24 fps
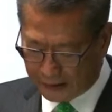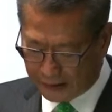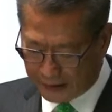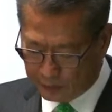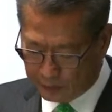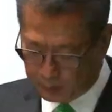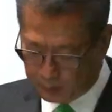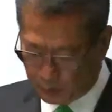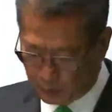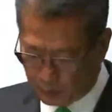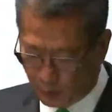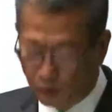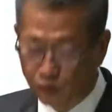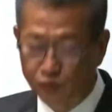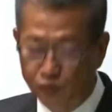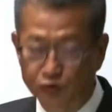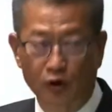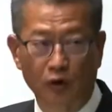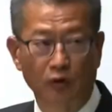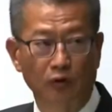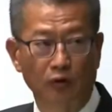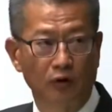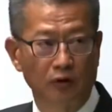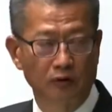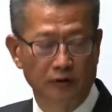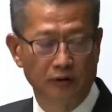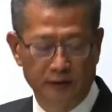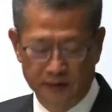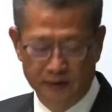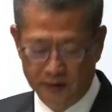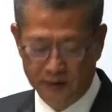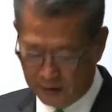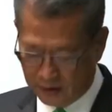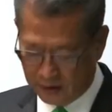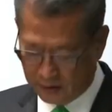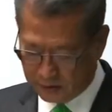3.3% per
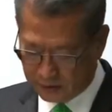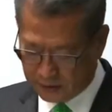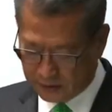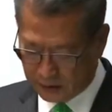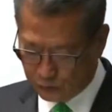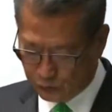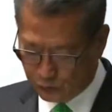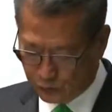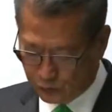annum in real